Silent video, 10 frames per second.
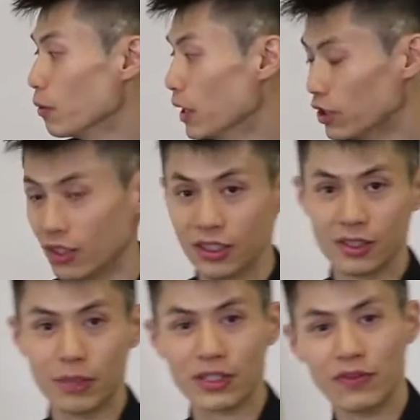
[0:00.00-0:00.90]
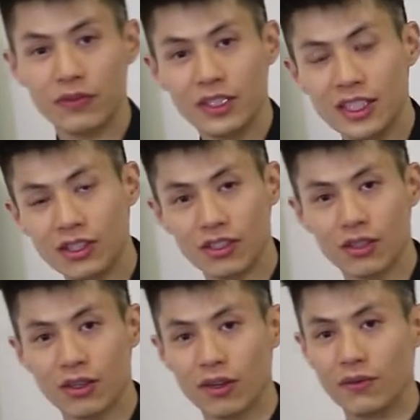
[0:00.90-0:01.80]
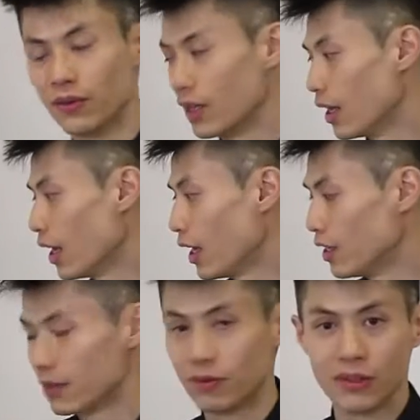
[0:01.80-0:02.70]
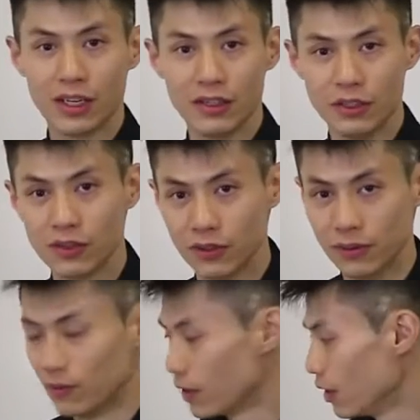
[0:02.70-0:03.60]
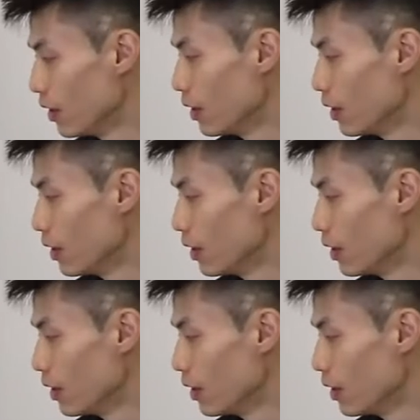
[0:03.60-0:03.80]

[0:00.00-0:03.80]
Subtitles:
Wing Chun is much easier to learn and is very useful,